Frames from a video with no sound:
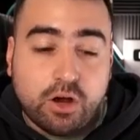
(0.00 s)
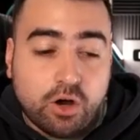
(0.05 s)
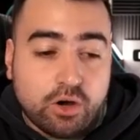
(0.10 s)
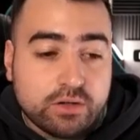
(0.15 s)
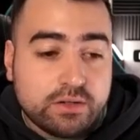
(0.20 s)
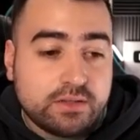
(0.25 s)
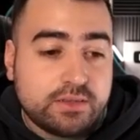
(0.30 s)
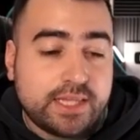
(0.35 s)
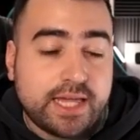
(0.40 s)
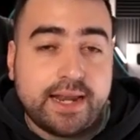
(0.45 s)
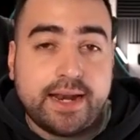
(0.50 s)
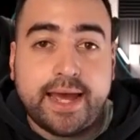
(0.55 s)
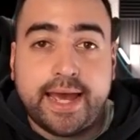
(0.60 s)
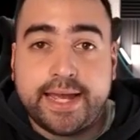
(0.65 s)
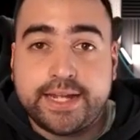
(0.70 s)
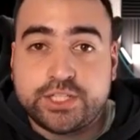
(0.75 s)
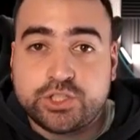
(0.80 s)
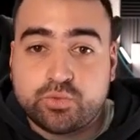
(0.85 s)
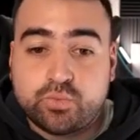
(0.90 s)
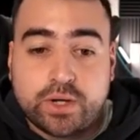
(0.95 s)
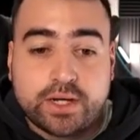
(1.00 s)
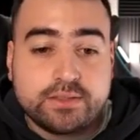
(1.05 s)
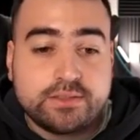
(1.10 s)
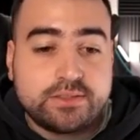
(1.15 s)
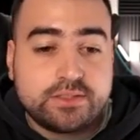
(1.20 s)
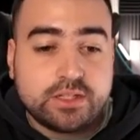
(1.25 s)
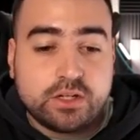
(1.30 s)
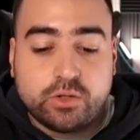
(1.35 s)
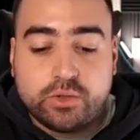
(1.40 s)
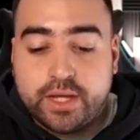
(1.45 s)
on that H1.
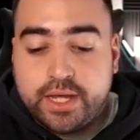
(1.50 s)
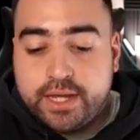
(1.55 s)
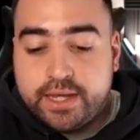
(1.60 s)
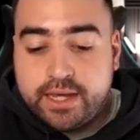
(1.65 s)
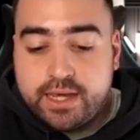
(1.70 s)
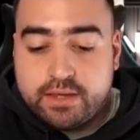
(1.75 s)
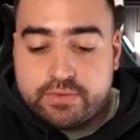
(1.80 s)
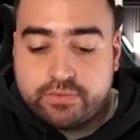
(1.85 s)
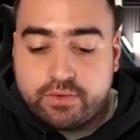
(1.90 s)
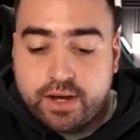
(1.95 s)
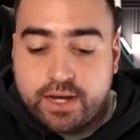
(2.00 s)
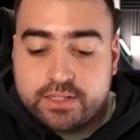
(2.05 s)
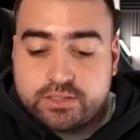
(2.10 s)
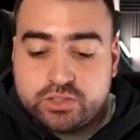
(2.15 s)
So if I